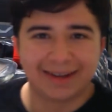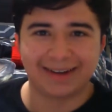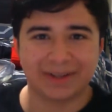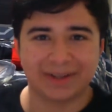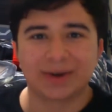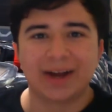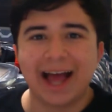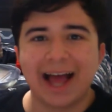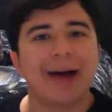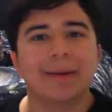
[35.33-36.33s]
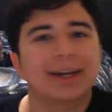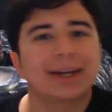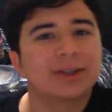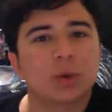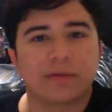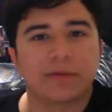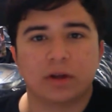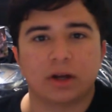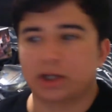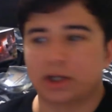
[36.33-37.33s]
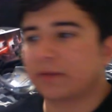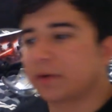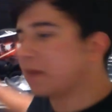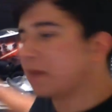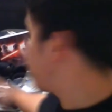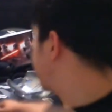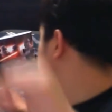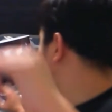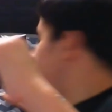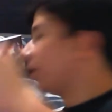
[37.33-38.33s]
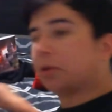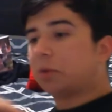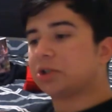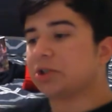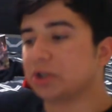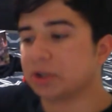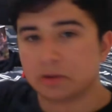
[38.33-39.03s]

You know, how I gotta do a vlog covering my face. Like, watch this.